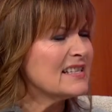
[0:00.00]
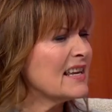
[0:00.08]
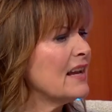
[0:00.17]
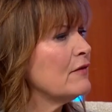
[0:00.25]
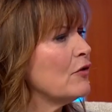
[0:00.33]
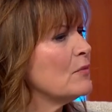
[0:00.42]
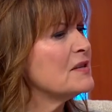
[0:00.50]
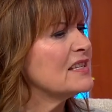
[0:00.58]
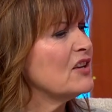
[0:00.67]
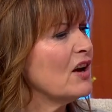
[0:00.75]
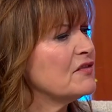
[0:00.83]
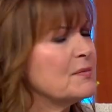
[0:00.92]
it's kind of almost
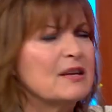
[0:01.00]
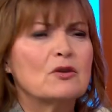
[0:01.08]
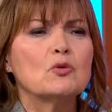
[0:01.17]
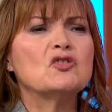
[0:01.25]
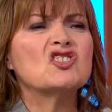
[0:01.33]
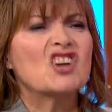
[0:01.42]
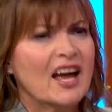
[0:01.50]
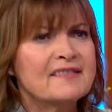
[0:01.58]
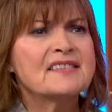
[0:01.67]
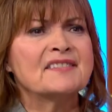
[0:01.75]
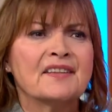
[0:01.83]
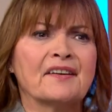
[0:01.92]
like you have to be your own
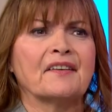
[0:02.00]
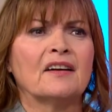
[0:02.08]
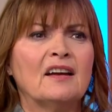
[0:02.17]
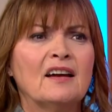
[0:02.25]
chancellor